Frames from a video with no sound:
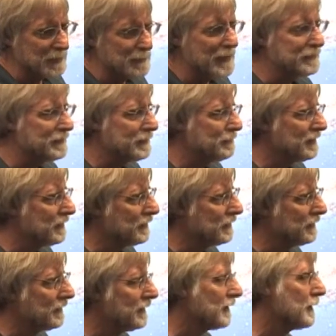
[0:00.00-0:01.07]
about 10
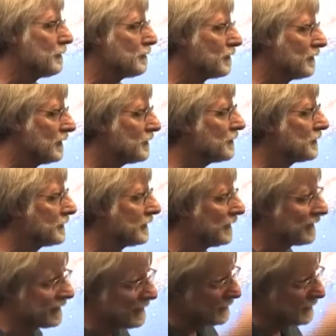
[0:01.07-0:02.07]
minutes, and then they get more interested in the